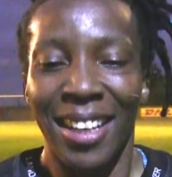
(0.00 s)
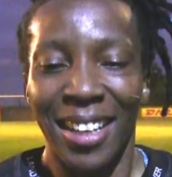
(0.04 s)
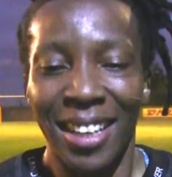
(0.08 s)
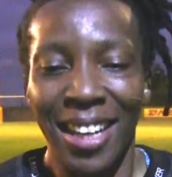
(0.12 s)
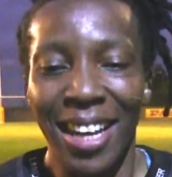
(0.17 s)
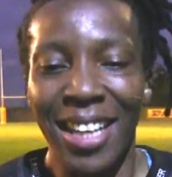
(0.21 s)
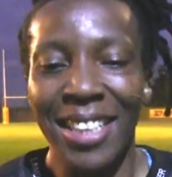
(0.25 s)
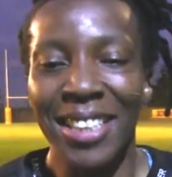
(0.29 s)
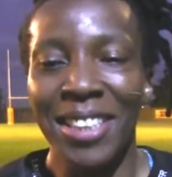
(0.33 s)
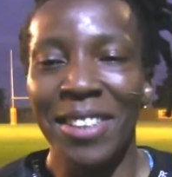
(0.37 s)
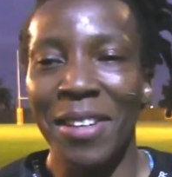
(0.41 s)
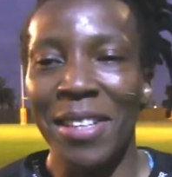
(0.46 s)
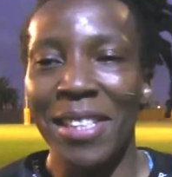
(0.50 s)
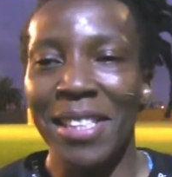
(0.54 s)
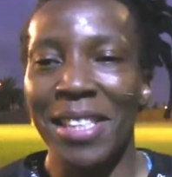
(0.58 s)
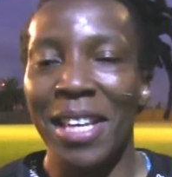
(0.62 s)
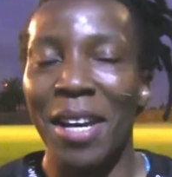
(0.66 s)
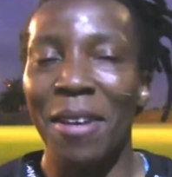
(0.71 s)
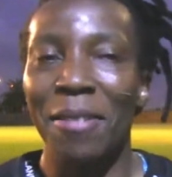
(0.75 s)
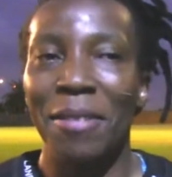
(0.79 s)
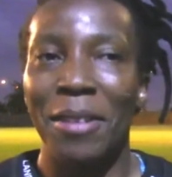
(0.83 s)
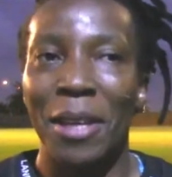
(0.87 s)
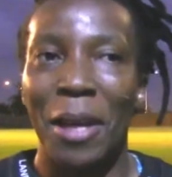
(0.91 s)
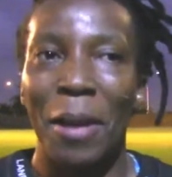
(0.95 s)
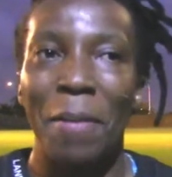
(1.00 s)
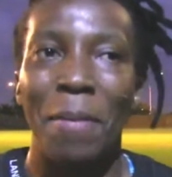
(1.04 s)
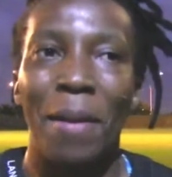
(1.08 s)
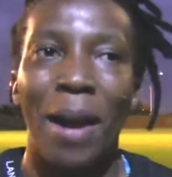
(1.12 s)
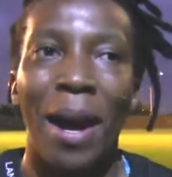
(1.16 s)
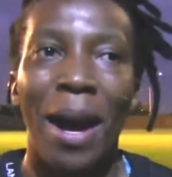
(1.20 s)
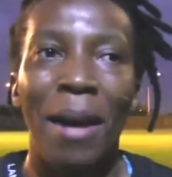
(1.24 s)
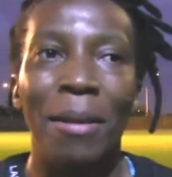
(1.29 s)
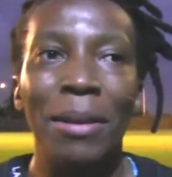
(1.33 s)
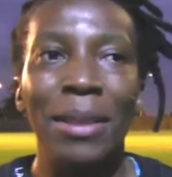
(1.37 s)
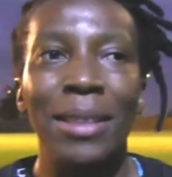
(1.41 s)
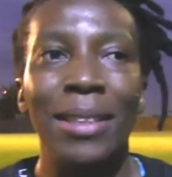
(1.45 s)
Yes, it was a tough game.
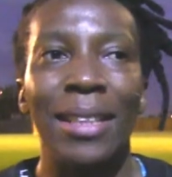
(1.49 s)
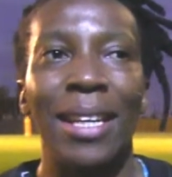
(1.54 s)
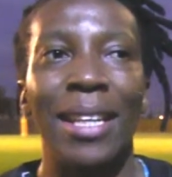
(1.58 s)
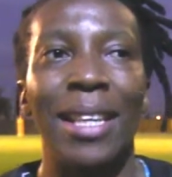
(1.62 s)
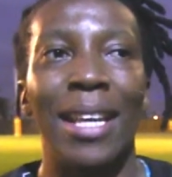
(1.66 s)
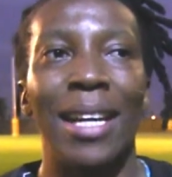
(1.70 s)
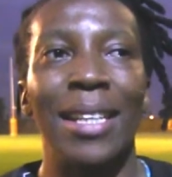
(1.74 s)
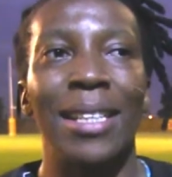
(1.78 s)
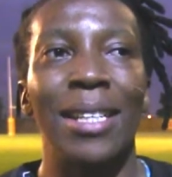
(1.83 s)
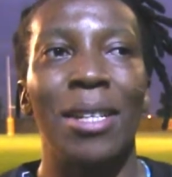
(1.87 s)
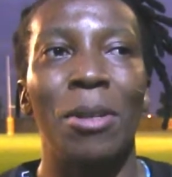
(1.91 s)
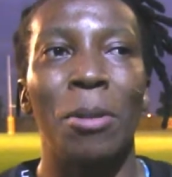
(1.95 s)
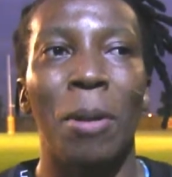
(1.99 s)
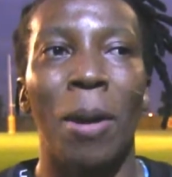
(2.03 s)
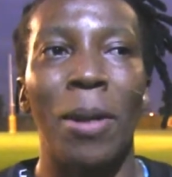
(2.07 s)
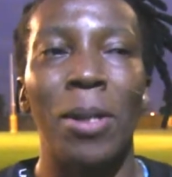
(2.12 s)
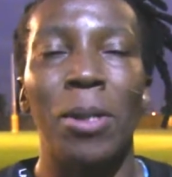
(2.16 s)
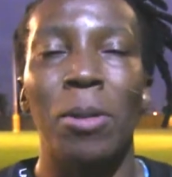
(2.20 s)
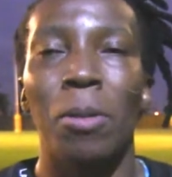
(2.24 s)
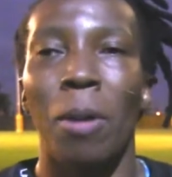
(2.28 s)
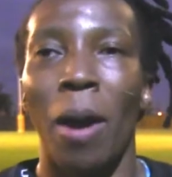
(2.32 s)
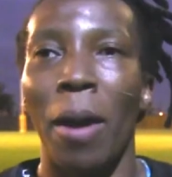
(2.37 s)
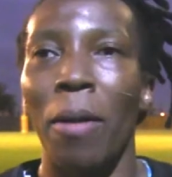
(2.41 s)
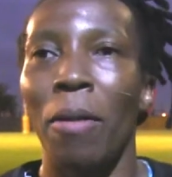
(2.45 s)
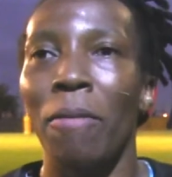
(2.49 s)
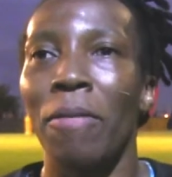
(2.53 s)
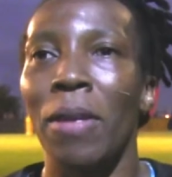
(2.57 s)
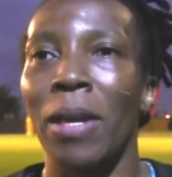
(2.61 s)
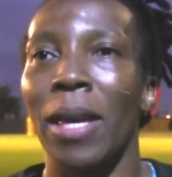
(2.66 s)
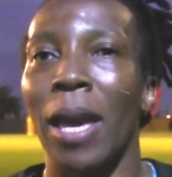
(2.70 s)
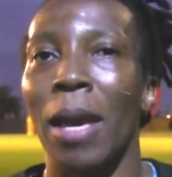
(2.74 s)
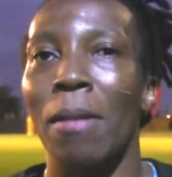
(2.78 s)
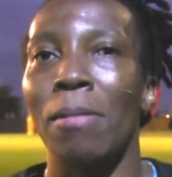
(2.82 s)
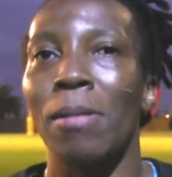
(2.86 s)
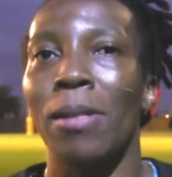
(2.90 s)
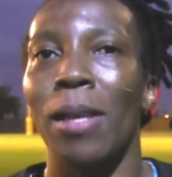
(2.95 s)
I would say that it was one of the
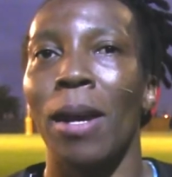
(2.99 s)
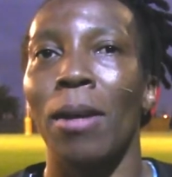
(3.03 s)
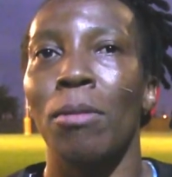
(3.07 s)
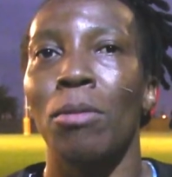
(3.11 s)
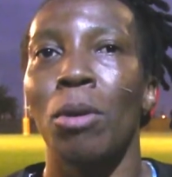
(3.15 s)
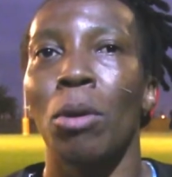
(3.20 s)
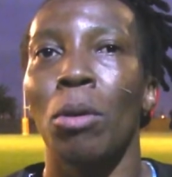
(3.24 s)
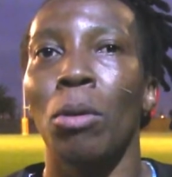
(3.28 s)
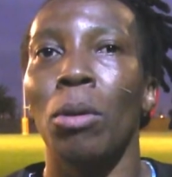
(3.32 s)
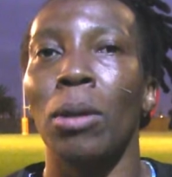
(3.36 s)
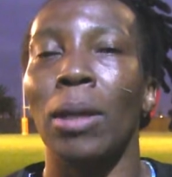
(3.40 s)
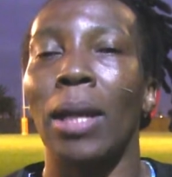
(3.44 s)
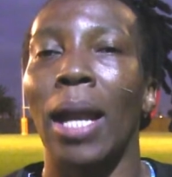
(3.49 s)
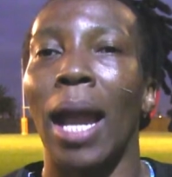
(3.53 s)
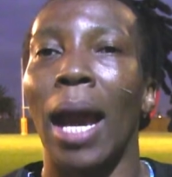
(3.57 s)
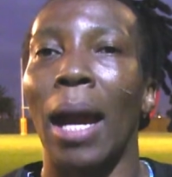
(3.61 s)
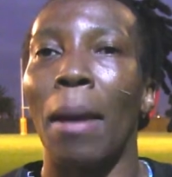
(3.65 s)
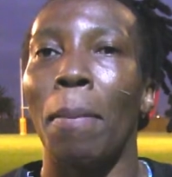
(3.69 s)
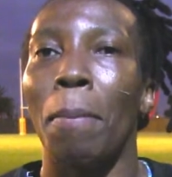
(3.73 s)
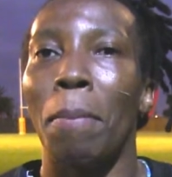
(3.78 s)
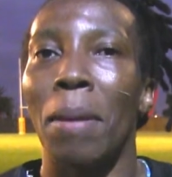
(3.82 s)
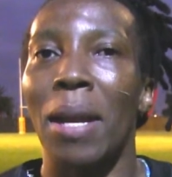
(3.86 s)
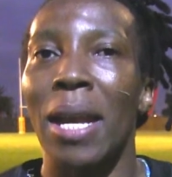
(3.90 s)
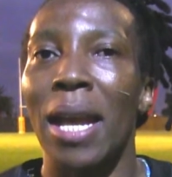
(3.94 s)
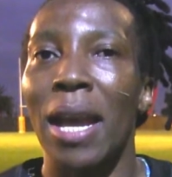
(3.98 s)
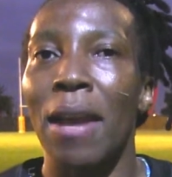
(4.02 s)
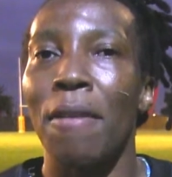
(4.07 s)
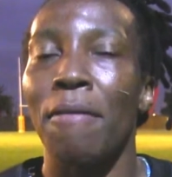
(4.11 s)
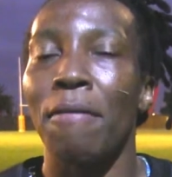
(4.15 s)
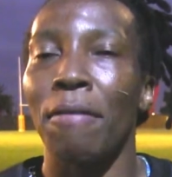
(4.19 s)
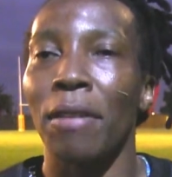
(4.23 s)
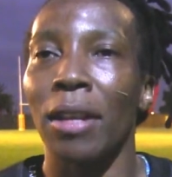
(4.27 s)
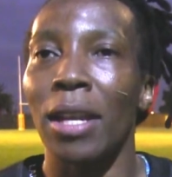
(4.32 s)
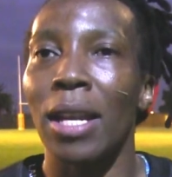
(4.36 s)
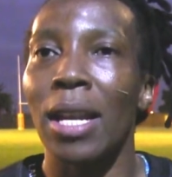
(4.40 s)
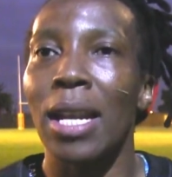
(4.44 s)
games that we could play
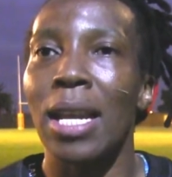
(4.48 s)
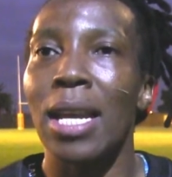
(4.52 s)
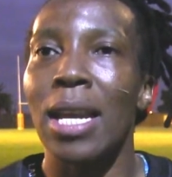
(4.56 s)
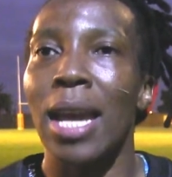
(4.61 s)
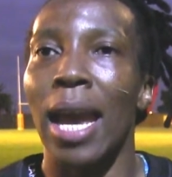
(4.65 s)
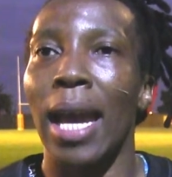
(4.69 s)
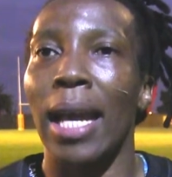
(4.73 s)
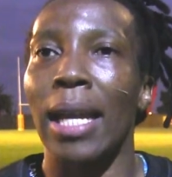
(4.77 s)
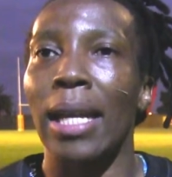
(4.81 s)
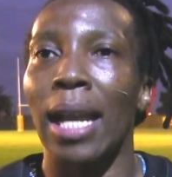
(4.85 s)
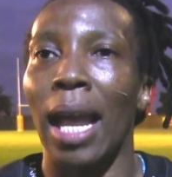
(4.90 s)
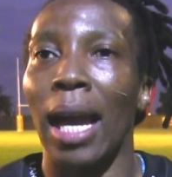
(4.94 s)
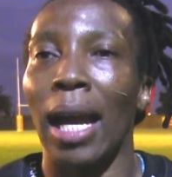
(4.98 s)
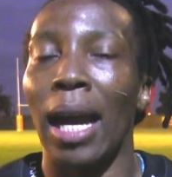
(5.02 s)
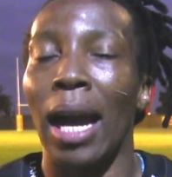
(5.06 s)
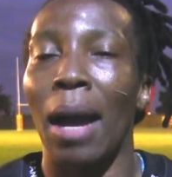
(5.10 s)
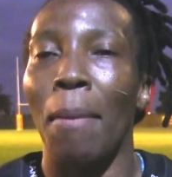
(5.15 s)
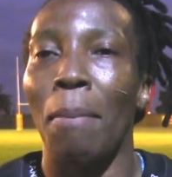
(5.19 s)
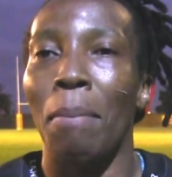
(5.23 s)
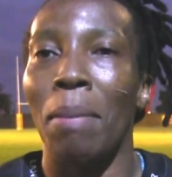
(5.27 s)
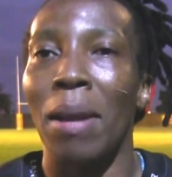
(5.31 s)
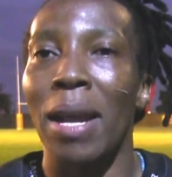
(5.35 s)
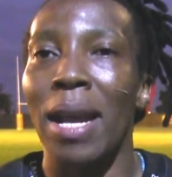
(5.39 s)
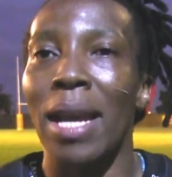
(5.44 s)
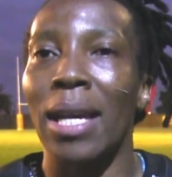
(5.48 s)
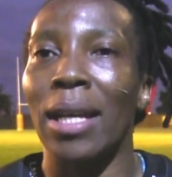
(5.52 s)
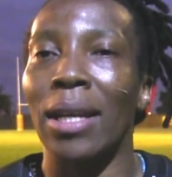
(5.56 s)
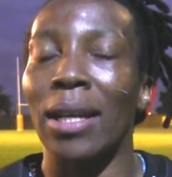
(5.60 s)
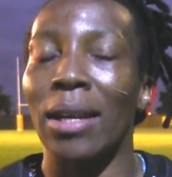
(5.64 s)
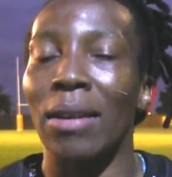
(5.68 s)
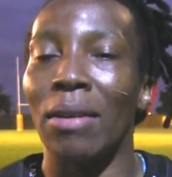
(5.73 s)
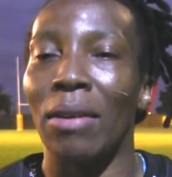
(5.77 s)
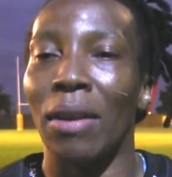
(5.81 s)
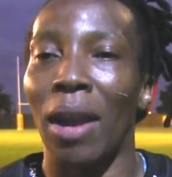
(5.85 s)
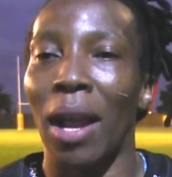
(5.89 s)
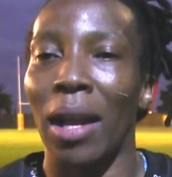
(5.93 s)
freely and play
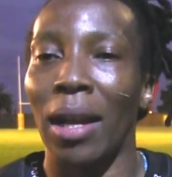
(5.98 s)
clean